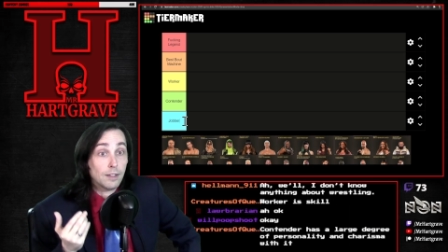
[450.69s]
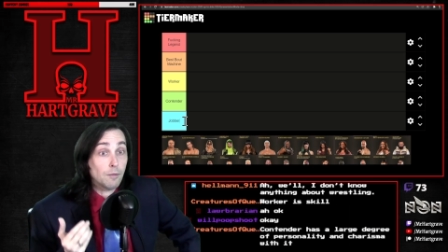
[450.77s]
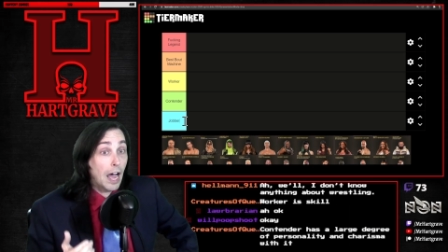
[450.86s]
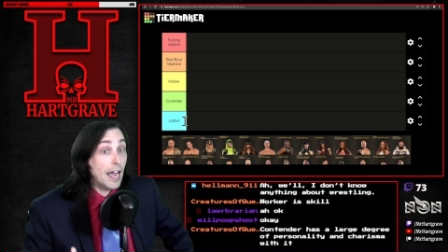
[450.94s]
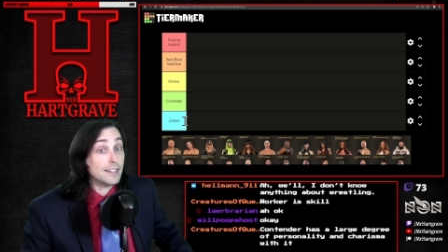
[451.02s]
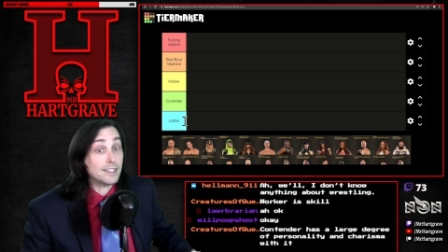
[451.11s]

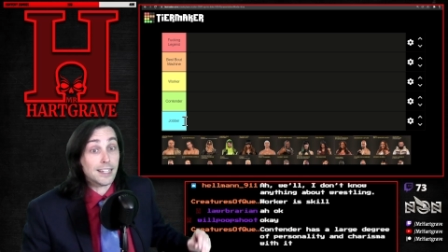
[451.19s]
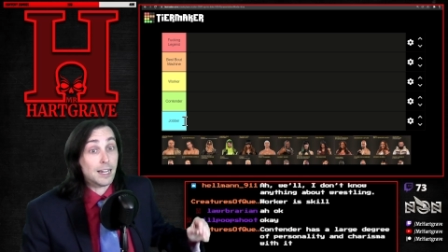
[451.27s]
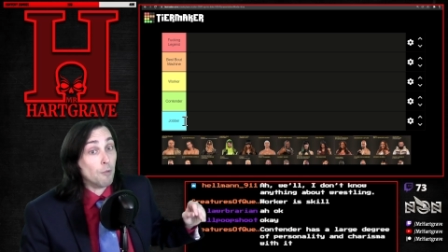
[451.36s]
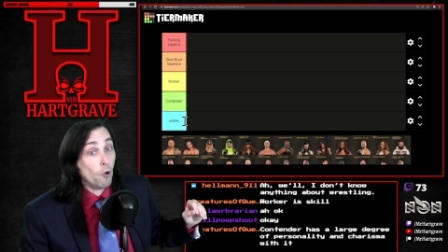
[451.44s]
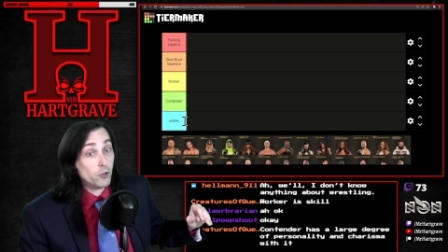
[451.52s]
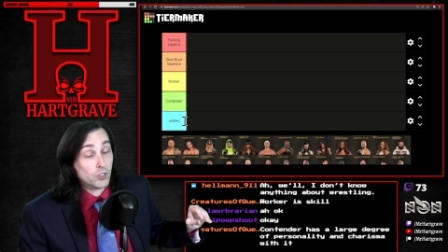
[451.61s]
I'd say
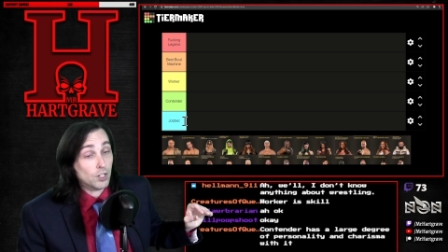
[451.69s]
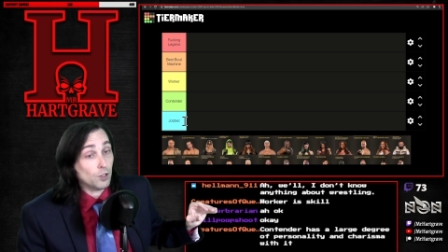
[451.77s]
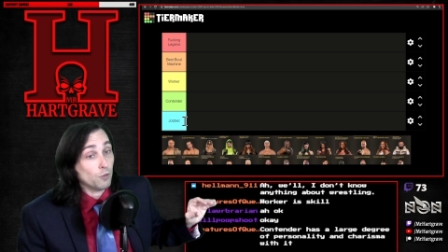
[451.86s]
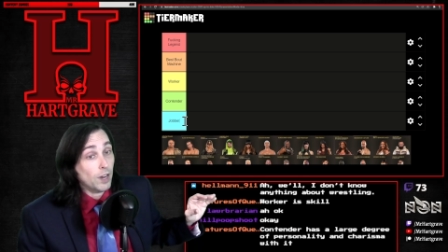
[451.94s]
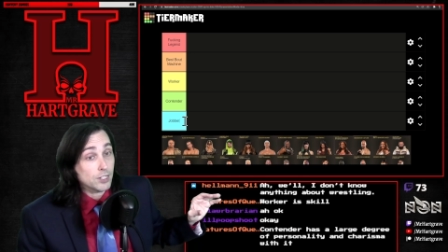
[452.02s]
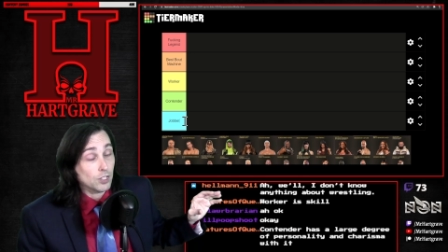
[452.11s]
most of the
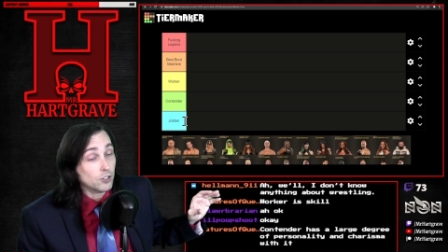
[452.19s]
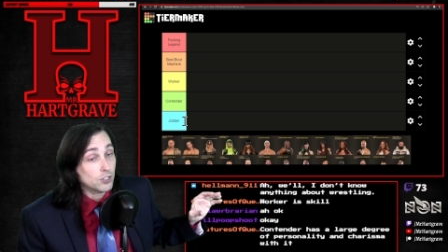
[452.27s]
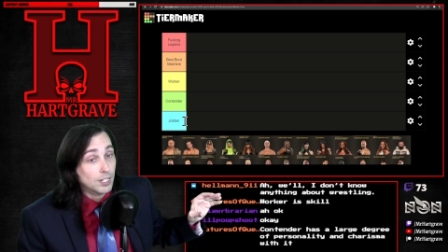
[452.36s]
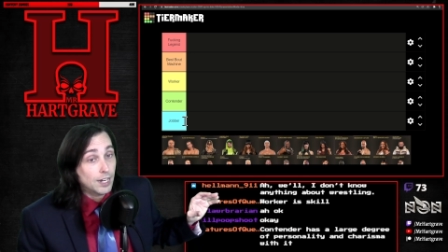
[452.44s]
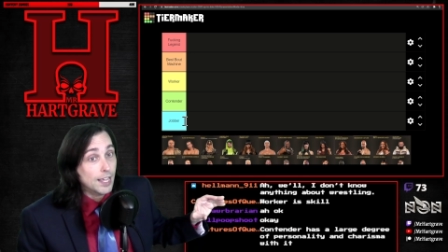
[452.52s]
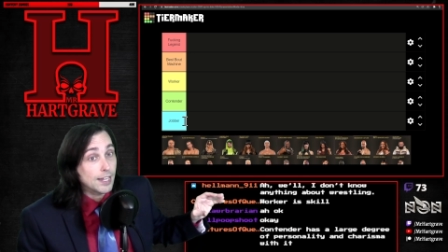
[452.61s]
wrestlers
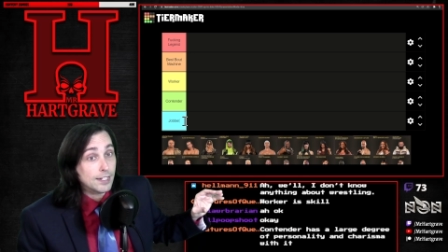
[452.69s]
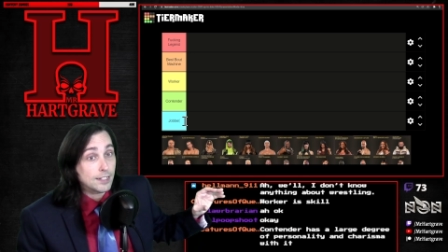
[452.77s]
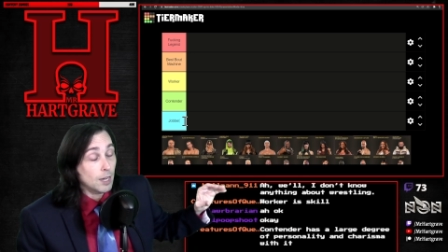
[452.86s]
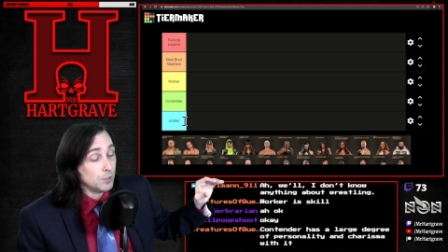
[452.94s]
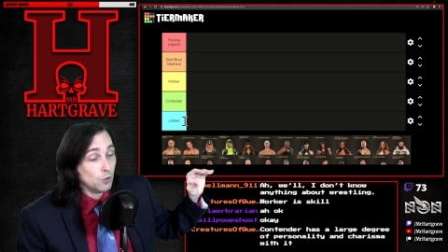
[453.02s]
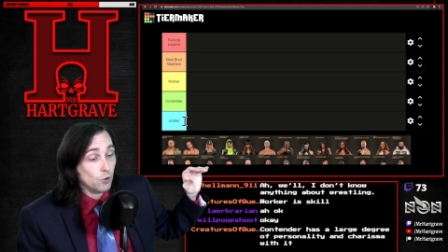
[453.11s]
in
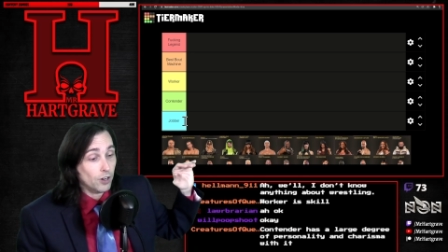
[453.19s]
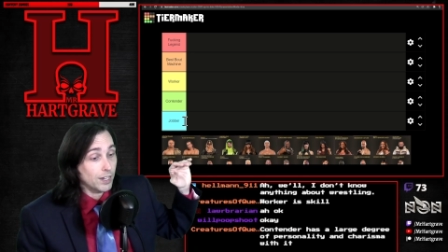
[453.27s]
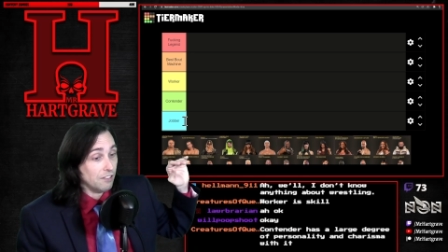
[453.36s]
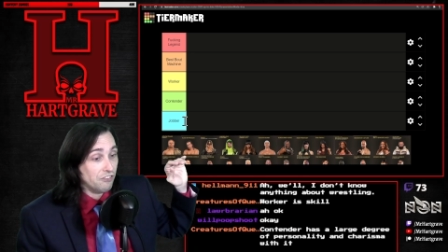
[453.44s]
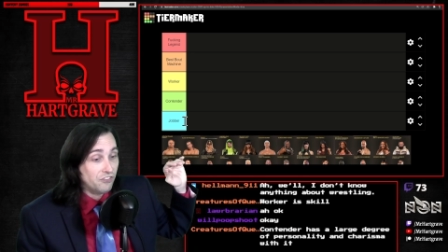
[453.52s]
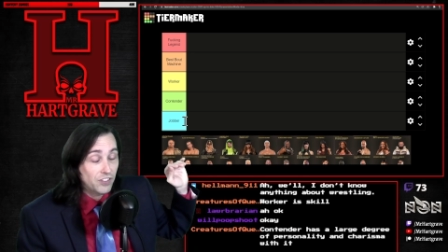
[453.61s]
AEW are going
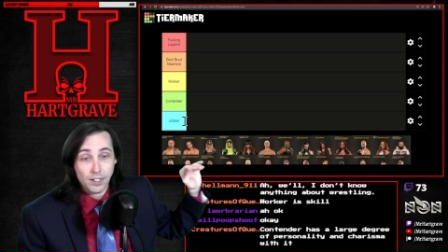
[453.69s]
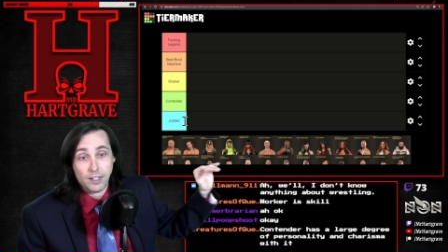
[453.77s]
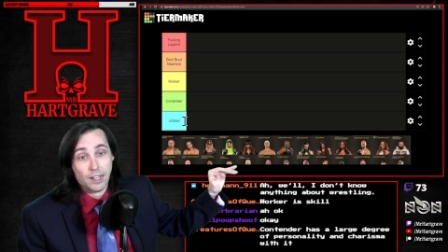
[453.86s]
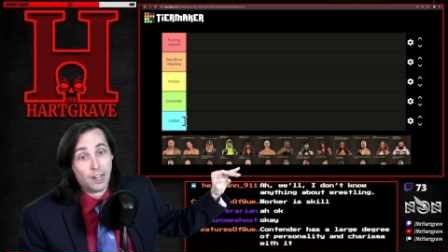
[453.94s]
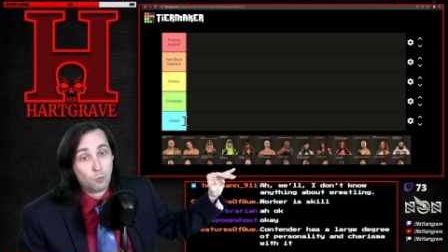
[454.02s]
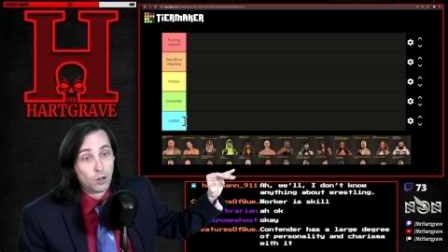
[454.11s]
to fit into
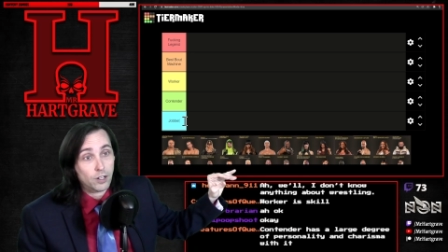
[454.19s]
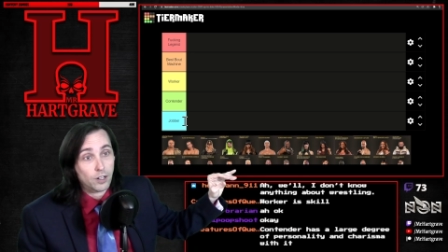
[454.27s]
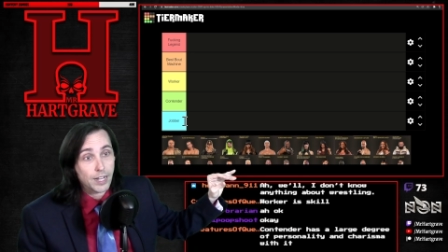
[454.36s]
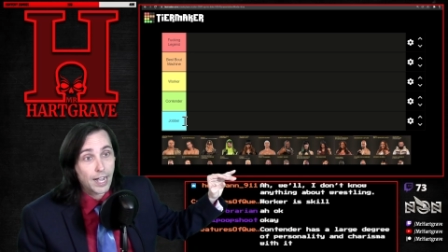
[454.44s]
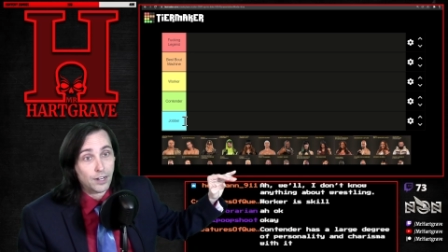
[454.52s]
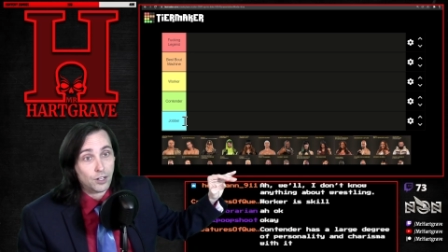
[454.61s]
that worker
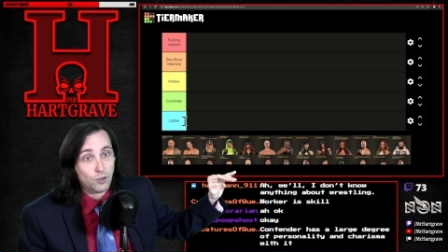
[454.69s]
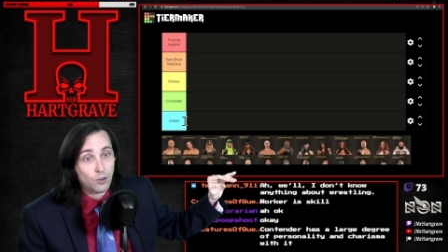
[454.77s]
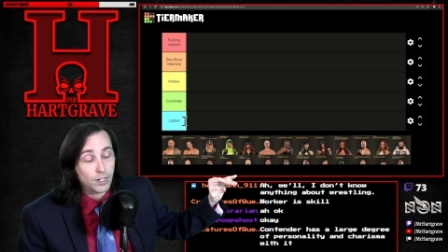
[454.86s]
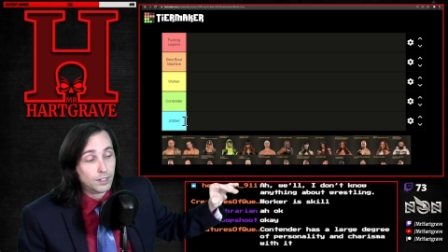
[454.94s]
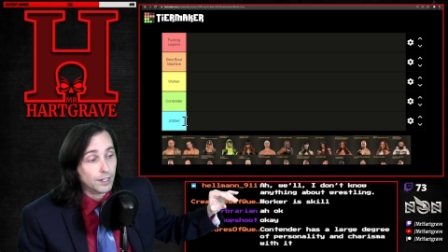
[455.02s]
category.